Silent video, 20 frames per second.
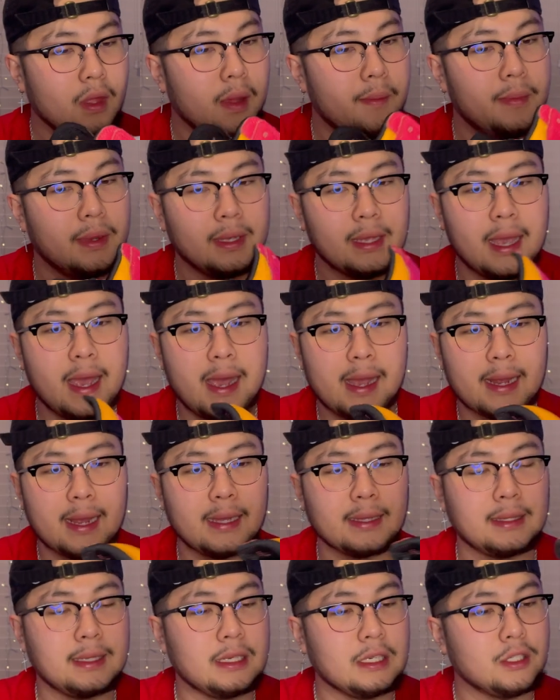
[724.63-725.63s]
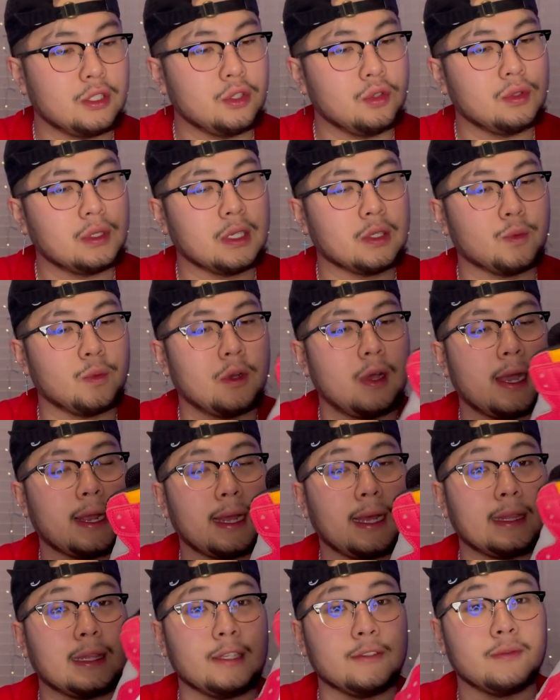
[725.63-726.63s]
But yeah, I got these shoes as well. I
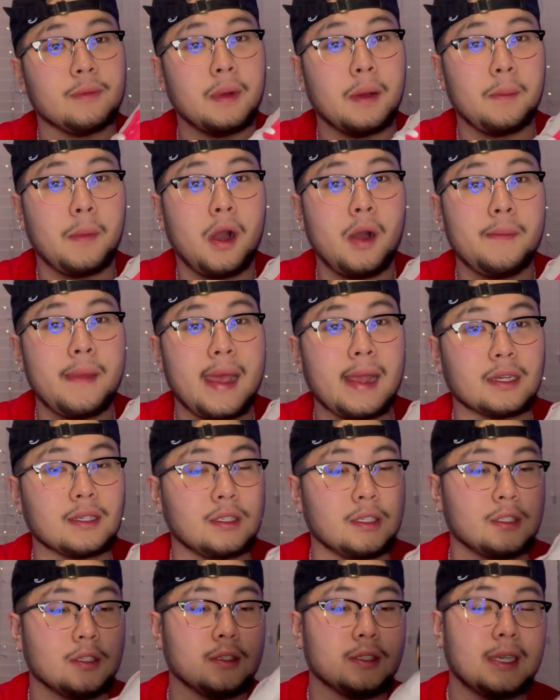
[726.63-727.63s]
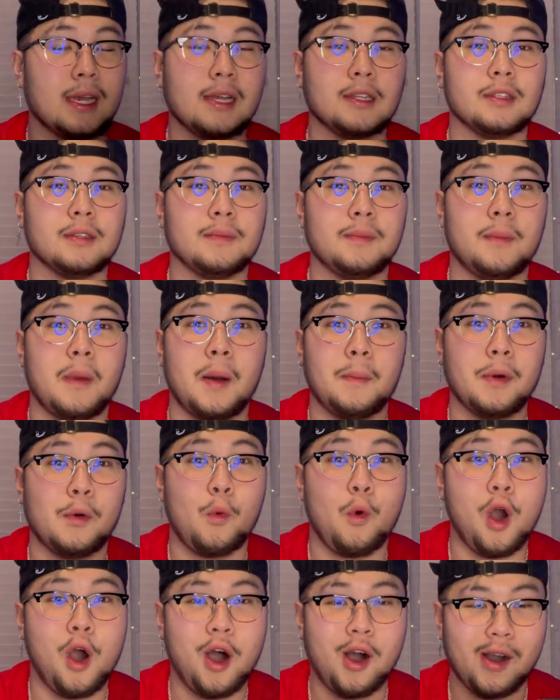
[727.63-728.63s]
got these from my mom actually, so shout out to Mama
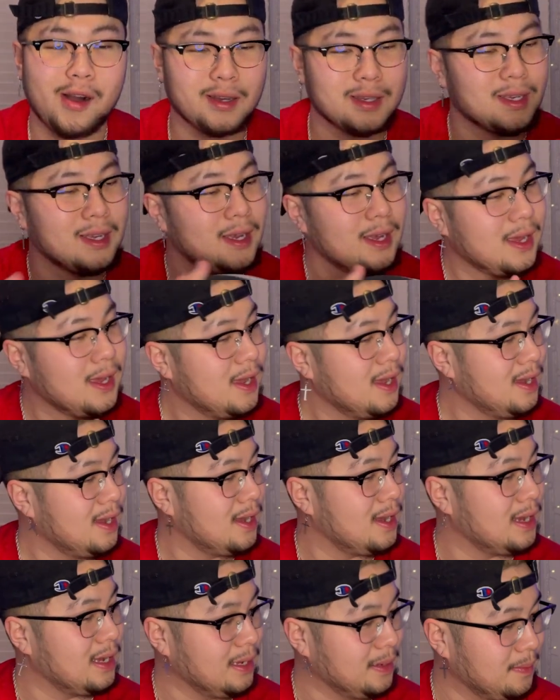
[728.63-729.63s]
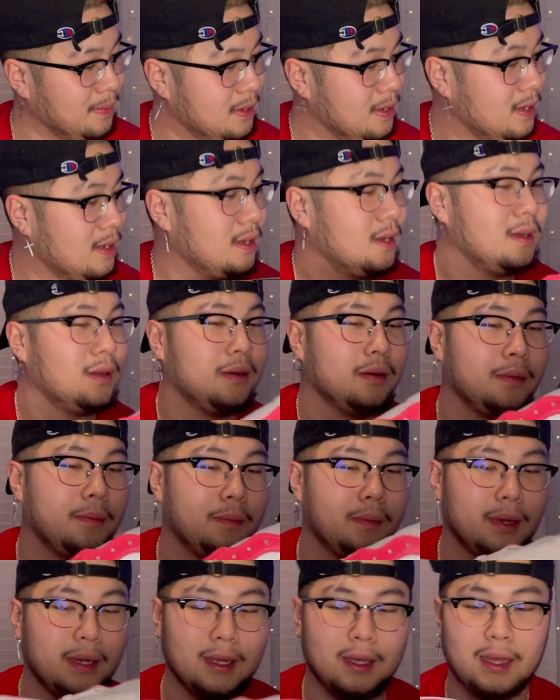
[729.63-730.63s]
Wong. Um,
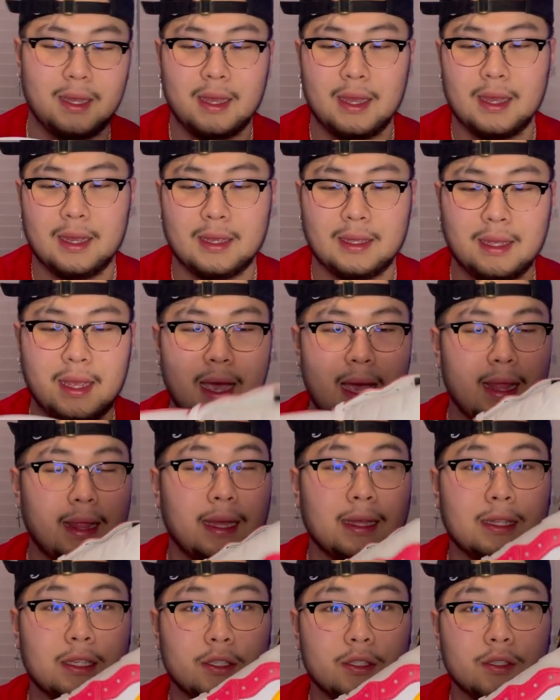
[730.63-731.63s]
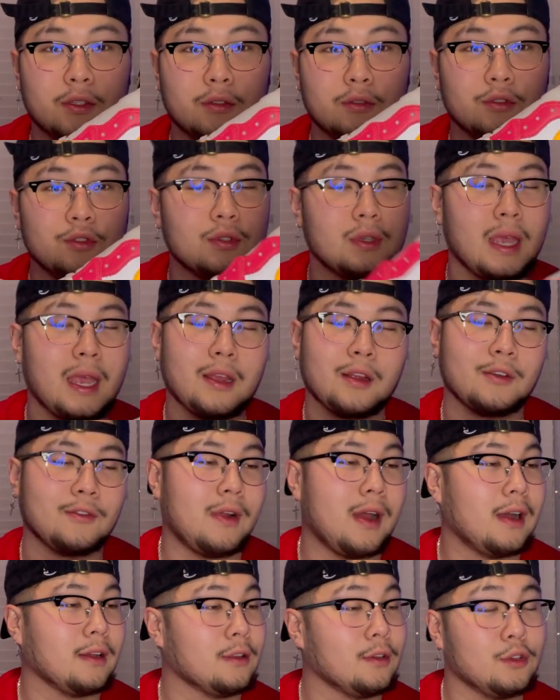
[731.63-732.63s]
but yeah, I like these shoes. You can't go
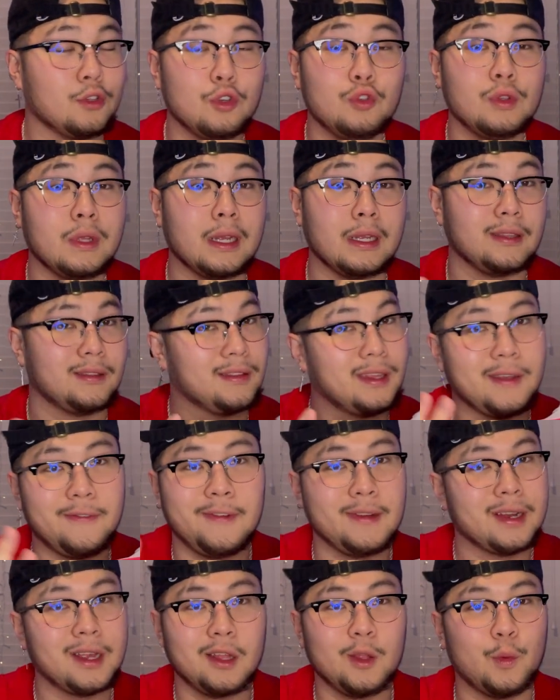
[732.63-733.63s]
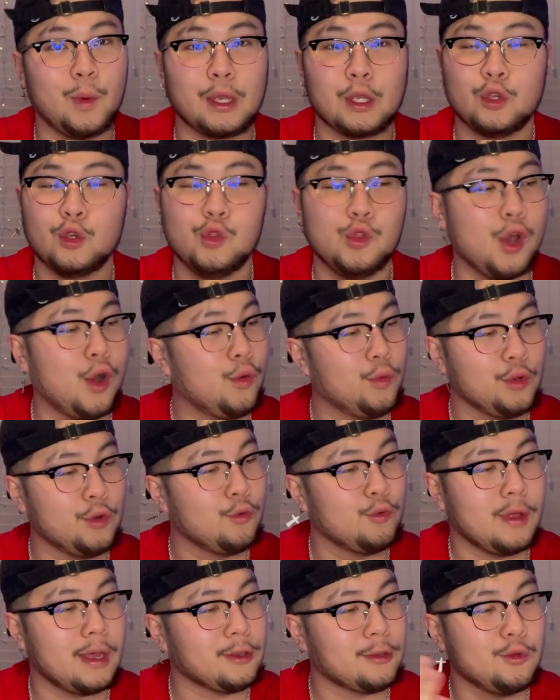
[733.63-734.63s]
wrong. They're unique, different colorway. You don't,
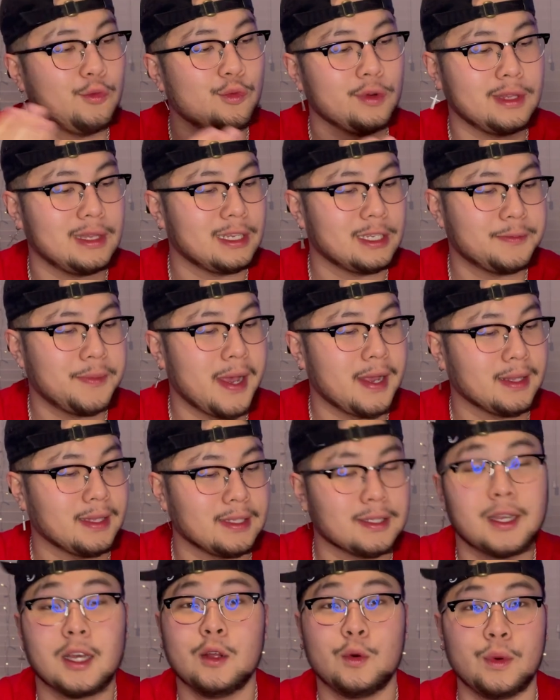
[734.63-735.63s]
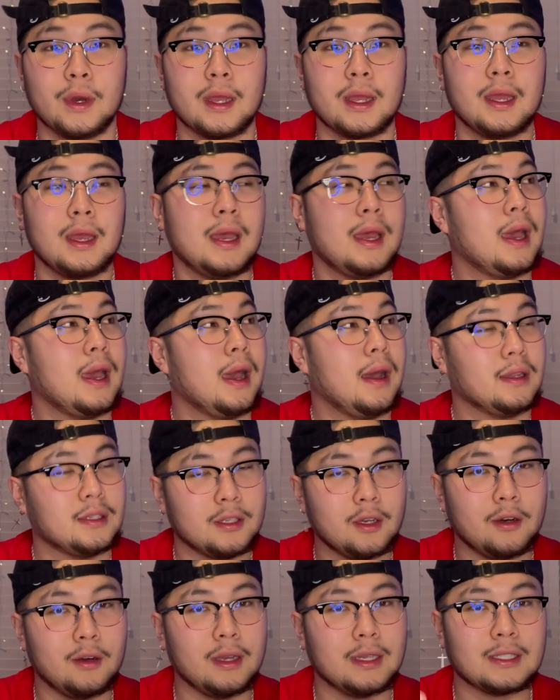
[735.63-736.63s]
you like, you wouldn't expect this colorway.
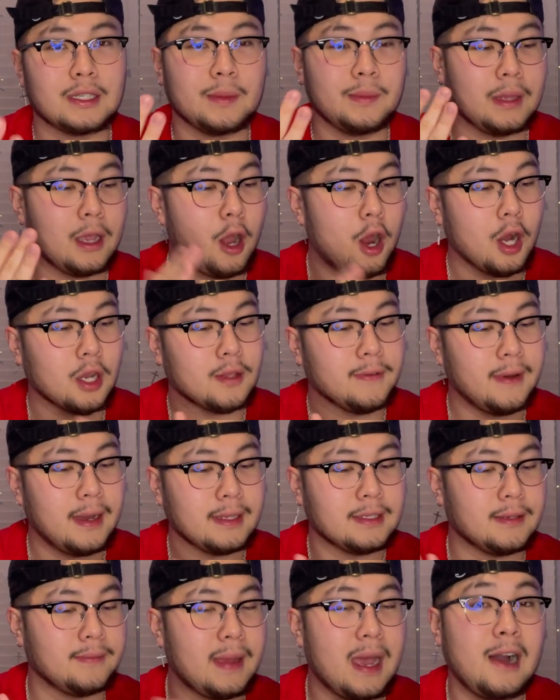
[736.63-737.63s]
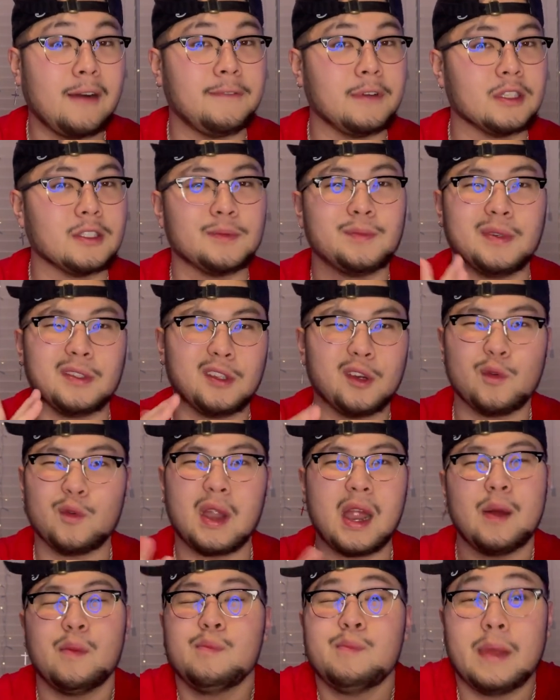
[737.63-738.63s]
So it's gonna be hard to find some outfits. But don't
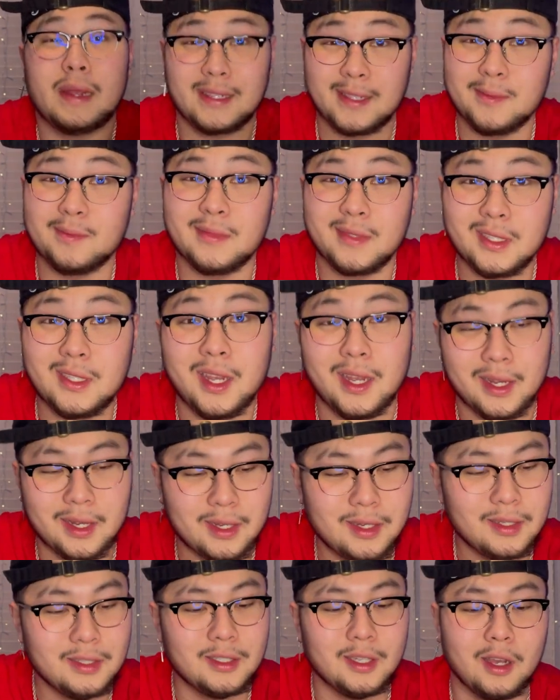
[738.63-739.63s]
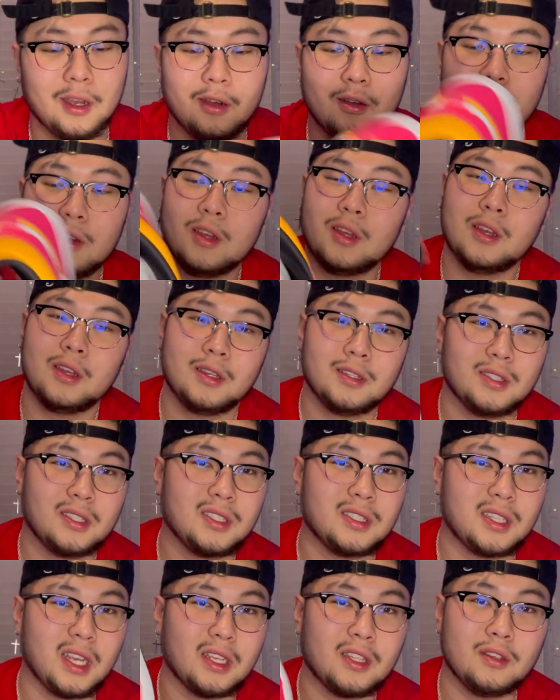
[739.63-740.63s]
worry, I'm gonna make something shake. So
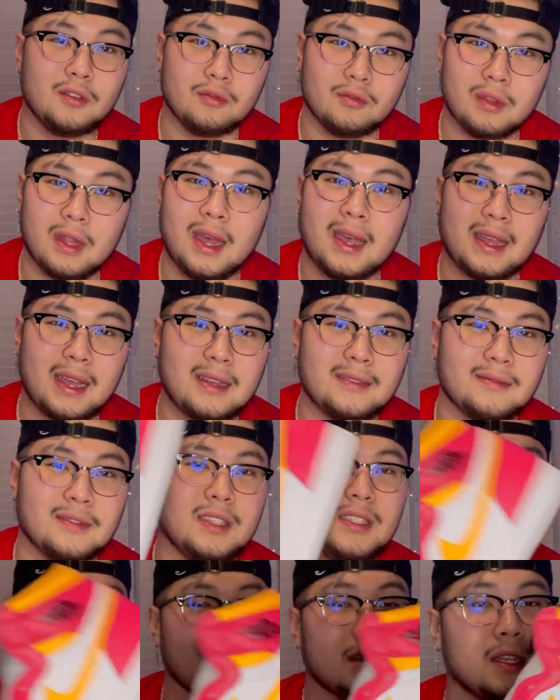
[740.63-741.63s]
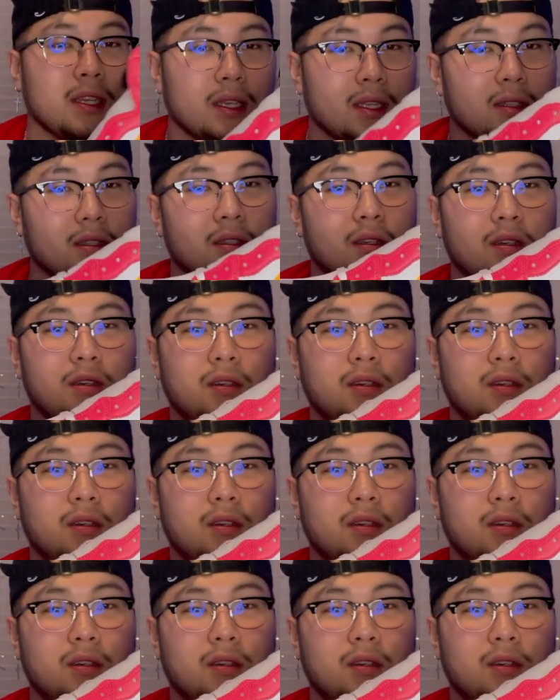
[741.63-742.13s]
just stay tuned. Like, these are clean.